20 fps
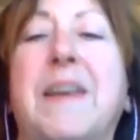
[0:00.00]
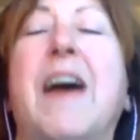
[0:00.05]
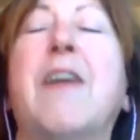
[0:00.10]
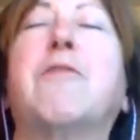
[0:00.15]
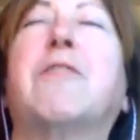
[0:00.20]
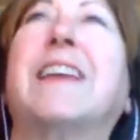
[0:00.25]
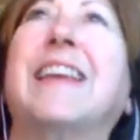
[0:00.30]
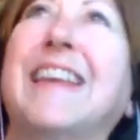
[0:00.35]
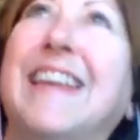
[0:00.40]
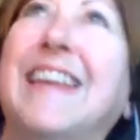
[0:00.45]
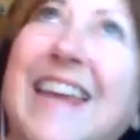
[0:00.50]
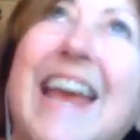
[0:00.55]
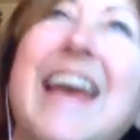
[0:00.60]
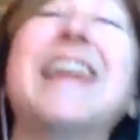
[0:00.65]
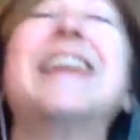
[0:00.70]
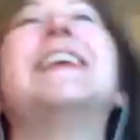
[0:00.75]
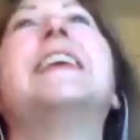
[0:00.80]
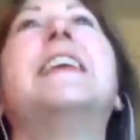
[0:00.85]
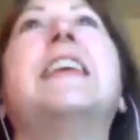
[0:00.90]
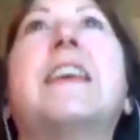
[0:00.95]
Now
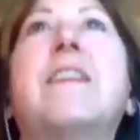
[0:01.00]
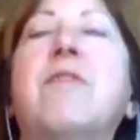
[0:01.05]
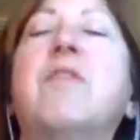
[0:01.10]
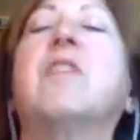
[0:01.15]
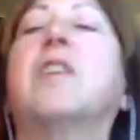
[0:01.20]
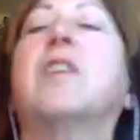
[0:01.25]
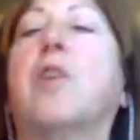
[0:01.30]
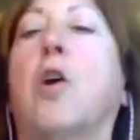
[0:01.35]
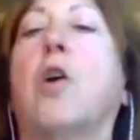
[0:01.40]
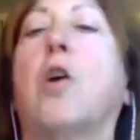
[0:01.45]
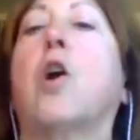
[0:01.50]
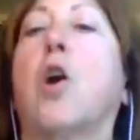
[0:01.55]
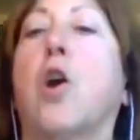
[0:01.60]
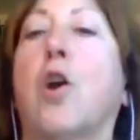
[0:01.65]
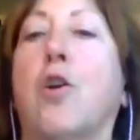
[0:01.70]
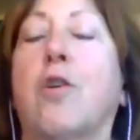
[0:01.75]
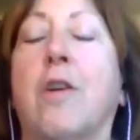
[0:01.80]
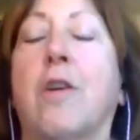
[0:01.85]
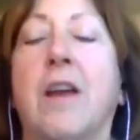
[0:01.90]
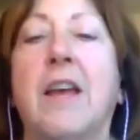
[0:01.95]
get in the car."